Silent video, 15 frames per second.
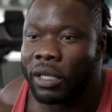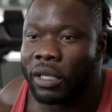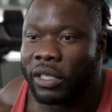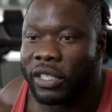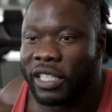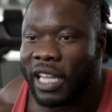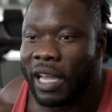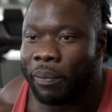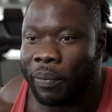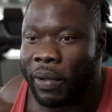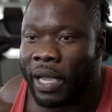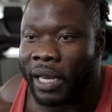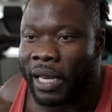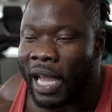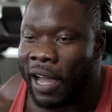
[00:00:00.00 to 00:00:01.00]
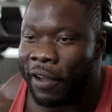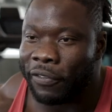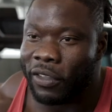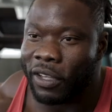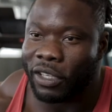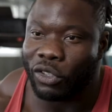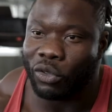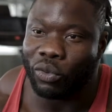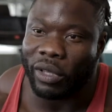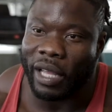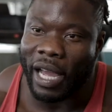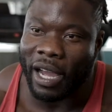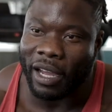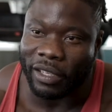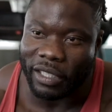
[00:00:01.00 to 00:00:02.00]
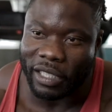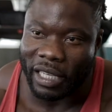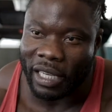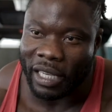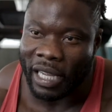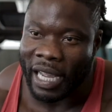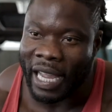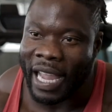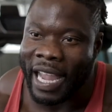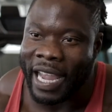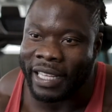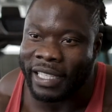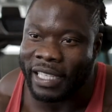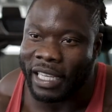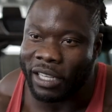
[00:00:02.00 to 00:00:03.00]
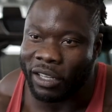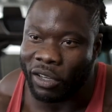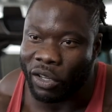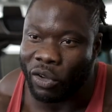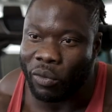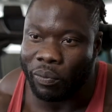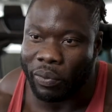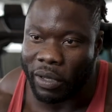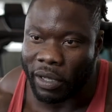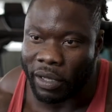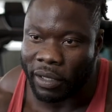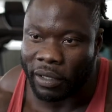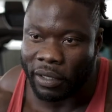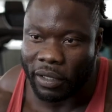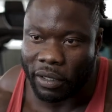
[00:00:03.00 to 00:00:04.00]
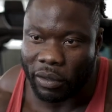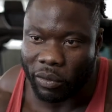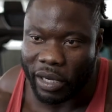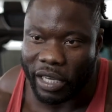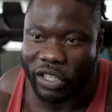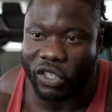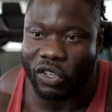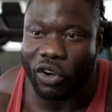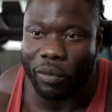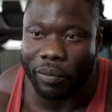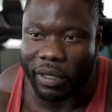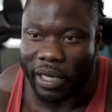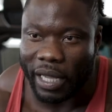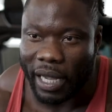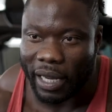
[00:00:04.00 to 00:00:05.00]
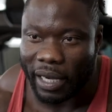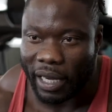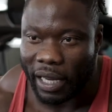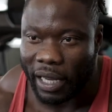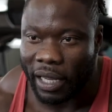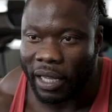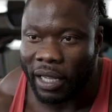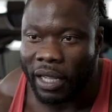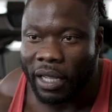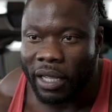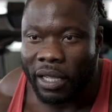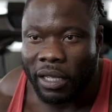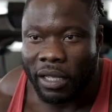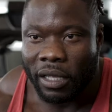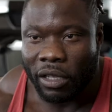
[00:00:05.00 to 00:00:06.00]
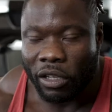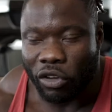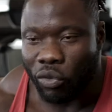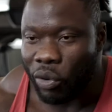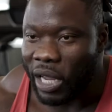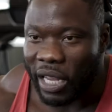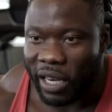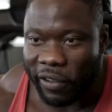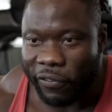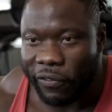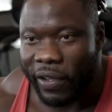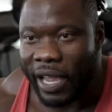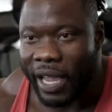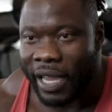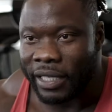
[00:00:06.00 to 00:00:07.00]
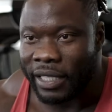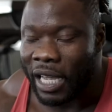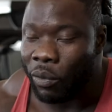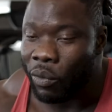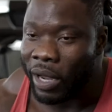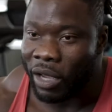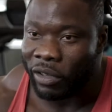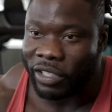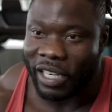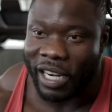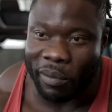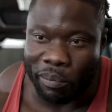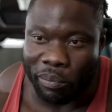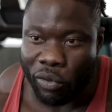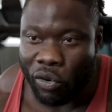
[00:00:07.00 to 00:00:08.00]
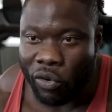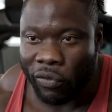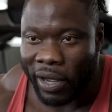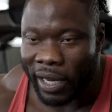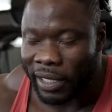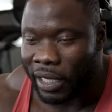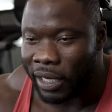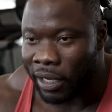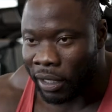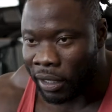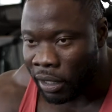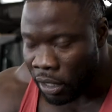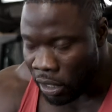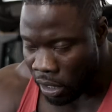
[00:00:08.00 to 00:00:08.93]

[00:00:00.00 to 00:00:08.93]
stepped in after 2018 Olympia. When they saw me down there greeting the fans, I went up to their booth. I did a